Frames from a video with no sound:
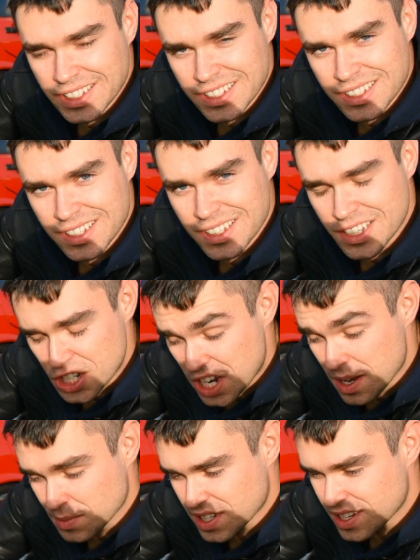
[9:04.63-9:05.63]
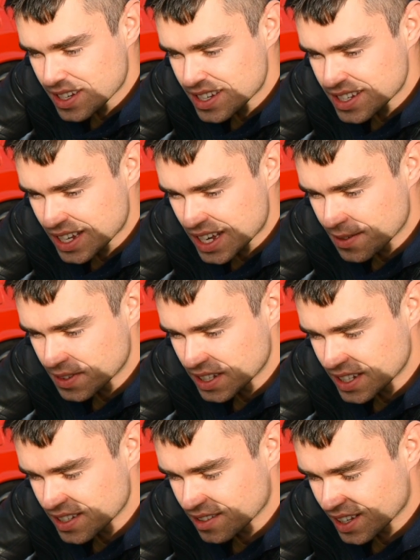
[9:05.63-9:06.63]
these gems save
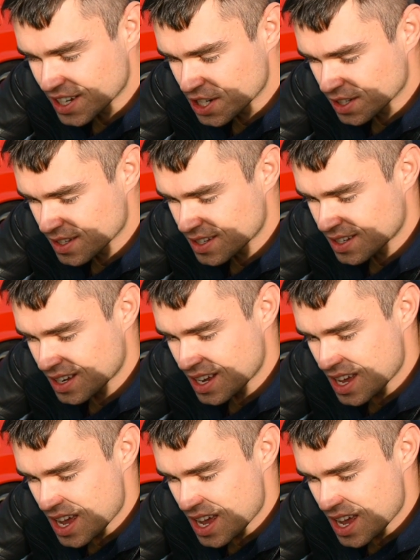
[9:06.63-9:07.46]
these legends